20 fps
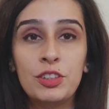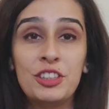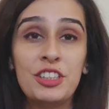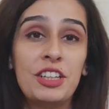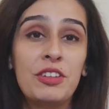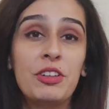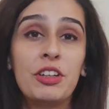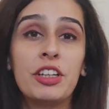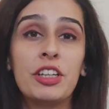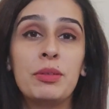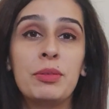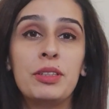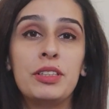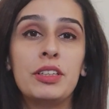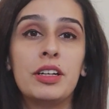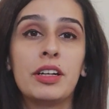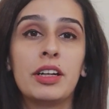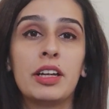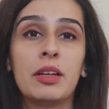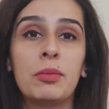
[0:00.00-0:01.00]
Today we're going to be
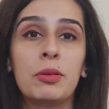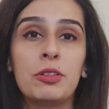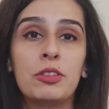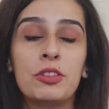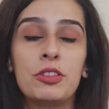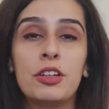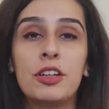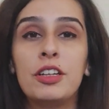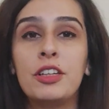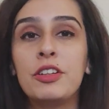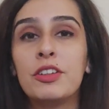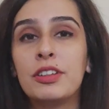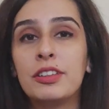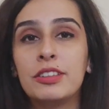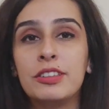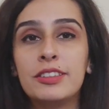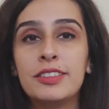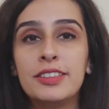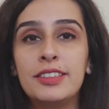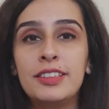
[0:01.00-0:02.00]
talking about starting your
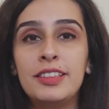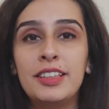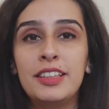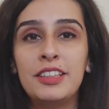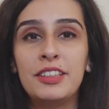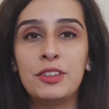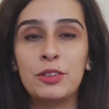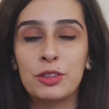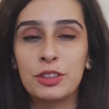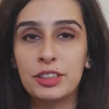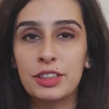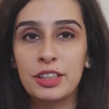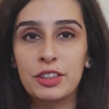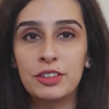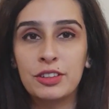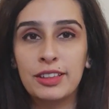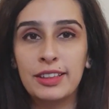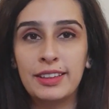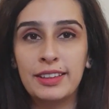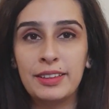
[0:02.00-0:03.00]
LLC in North
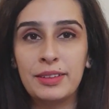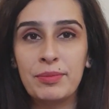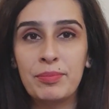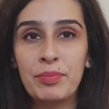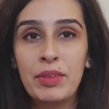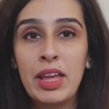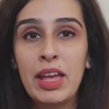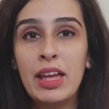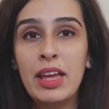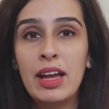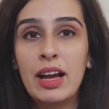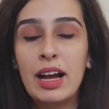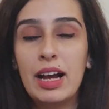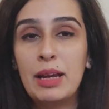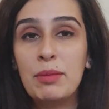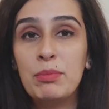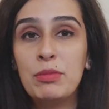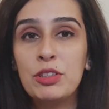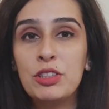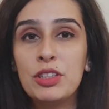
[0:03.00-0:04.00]
Carolina.
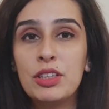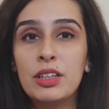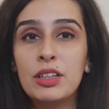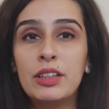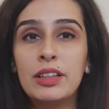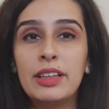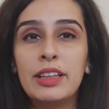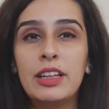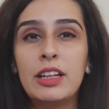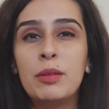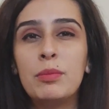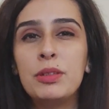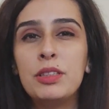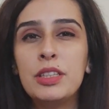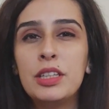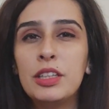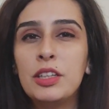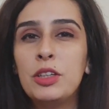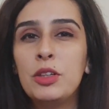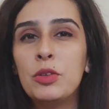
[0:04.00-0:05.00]
I'm Michelle and I'll be
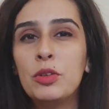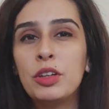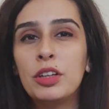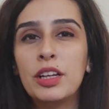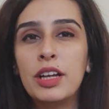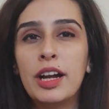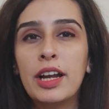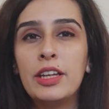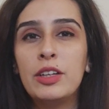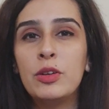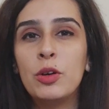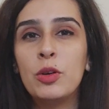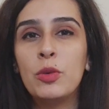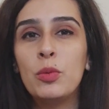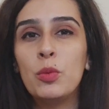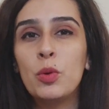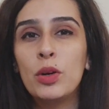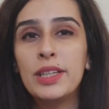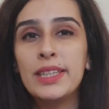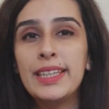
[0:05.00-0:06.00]
taking you on a guide
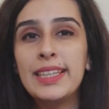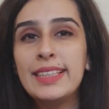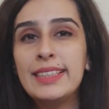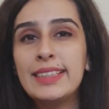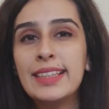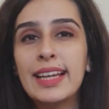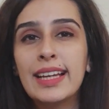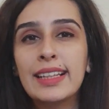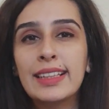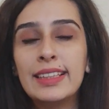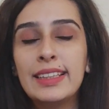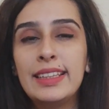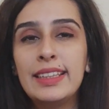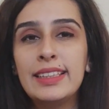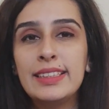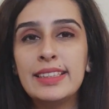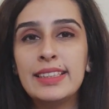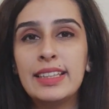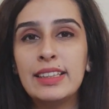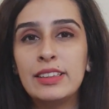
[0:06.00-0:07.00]
on what exactly
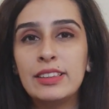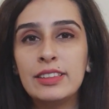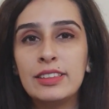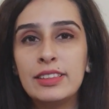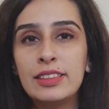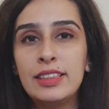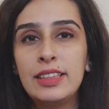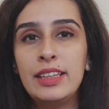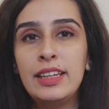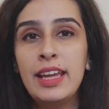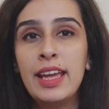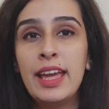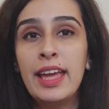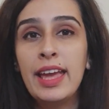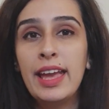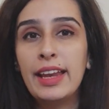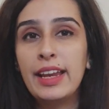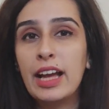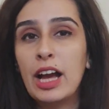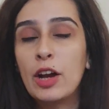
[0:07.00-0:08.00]
is an LLC
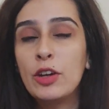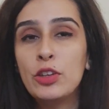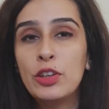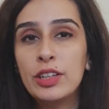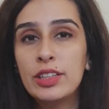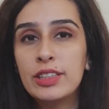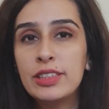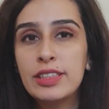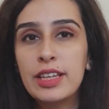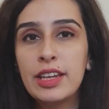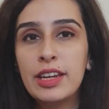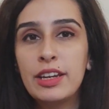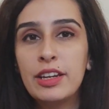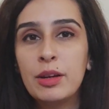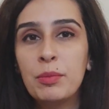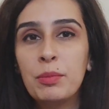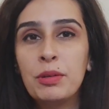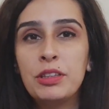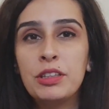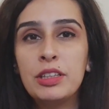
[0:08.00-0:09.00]
and how you can set it
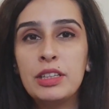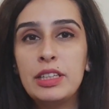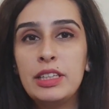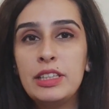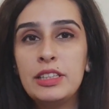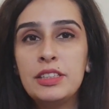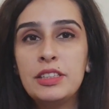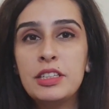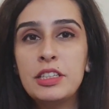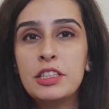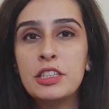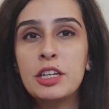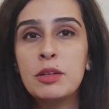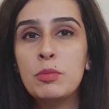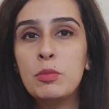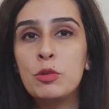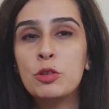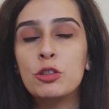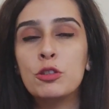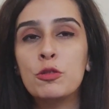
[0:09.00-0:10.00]
up in the easiest
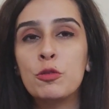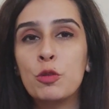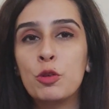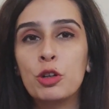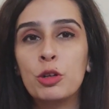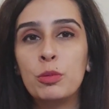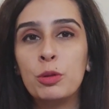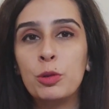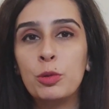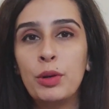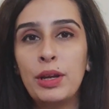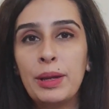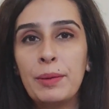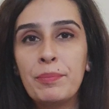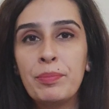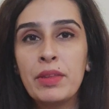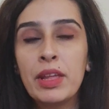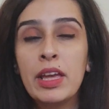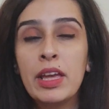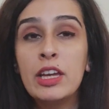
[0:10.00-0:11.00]
and most affordable way.
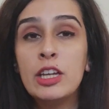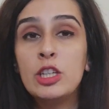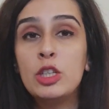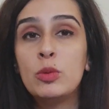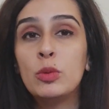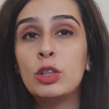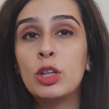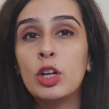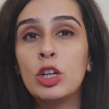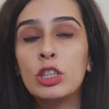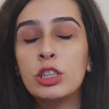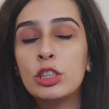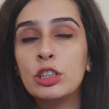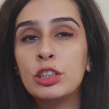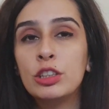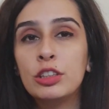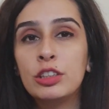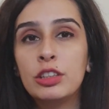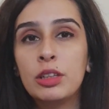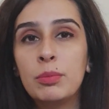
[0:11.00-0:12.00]
You will also
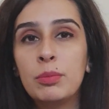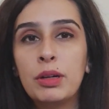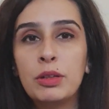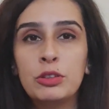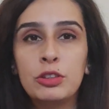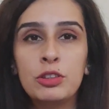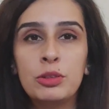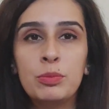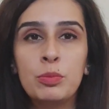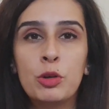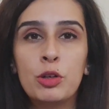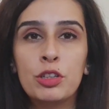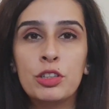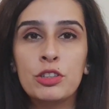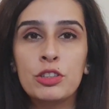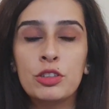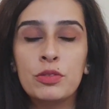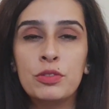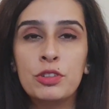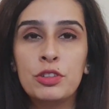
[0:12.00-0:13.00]
learn about the
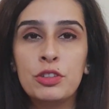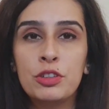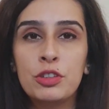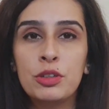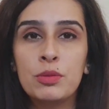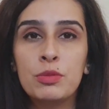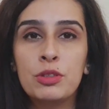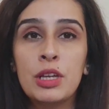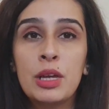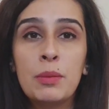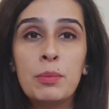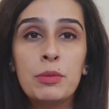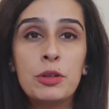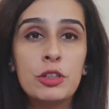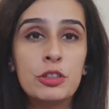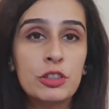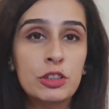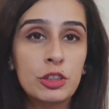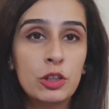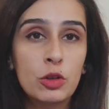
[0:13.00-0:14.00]
importance of the terms
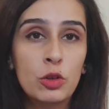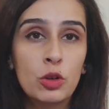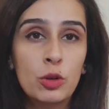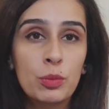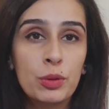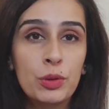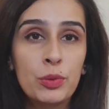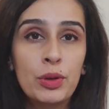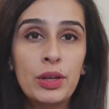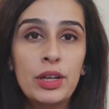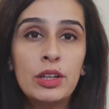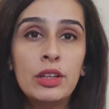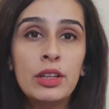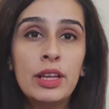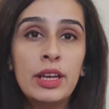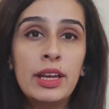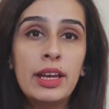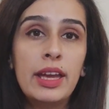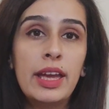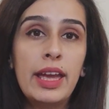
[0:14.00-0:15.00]
piercing the corporate veil
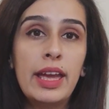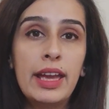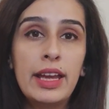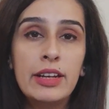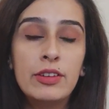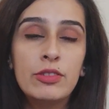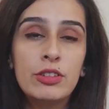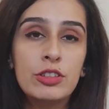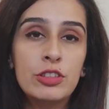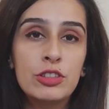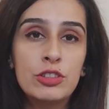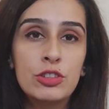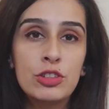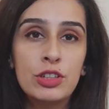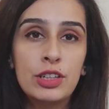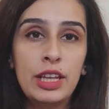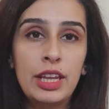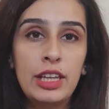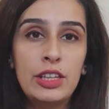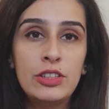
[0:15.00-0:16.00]
and registered
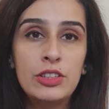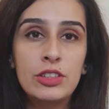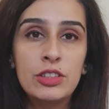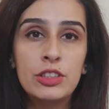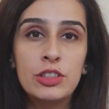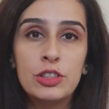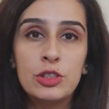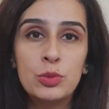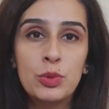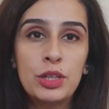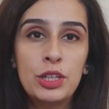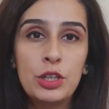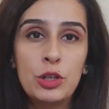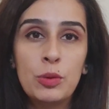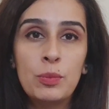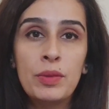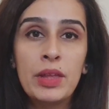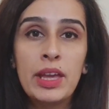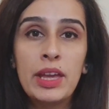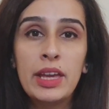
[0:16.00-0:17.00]
agent in this video.
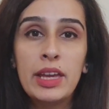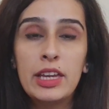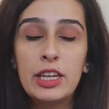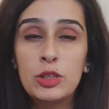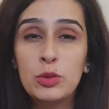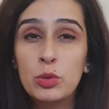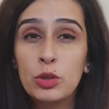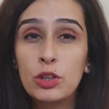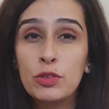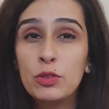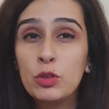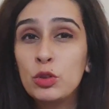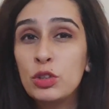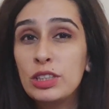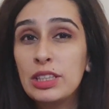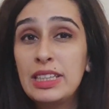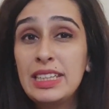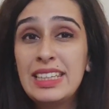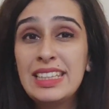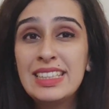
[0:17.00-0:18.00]
It's one of those
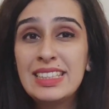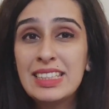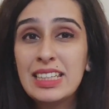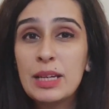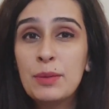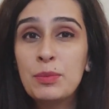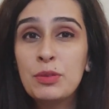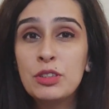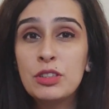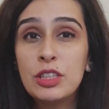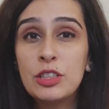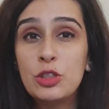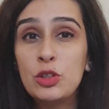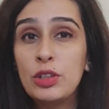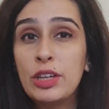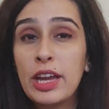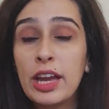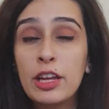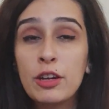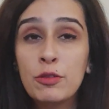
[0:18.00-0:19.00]
key steps that you
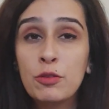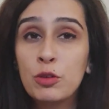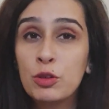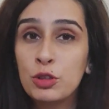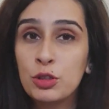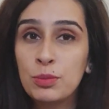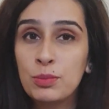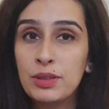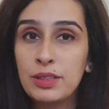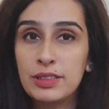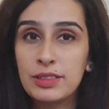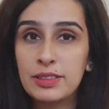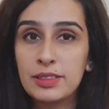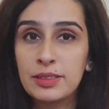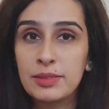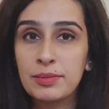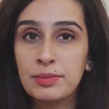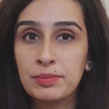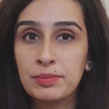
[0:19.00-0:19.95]
can't afford to miss.